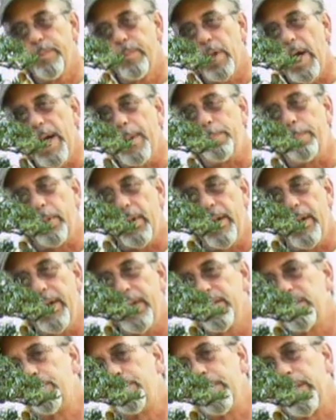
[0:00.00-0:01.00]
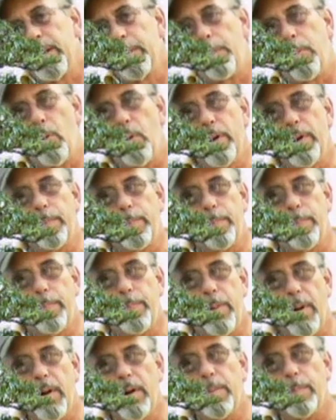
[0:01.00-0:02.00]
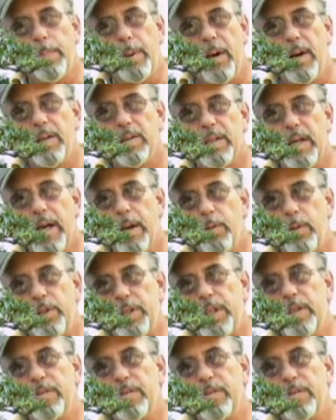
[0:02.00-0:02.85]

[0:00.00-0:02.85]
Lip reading: Light play is a big important part in bonsai, which